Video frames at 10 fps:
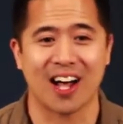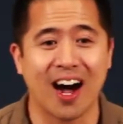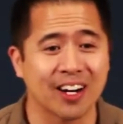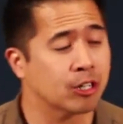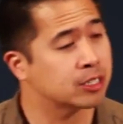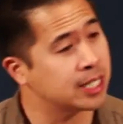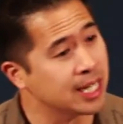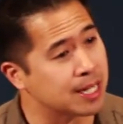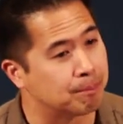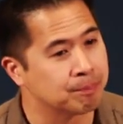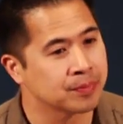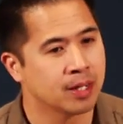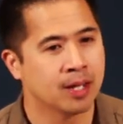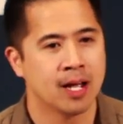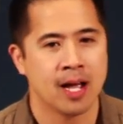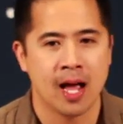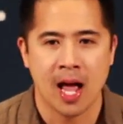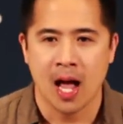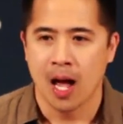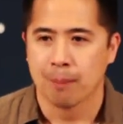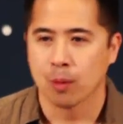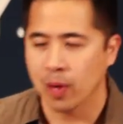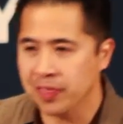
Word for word: is on our team. But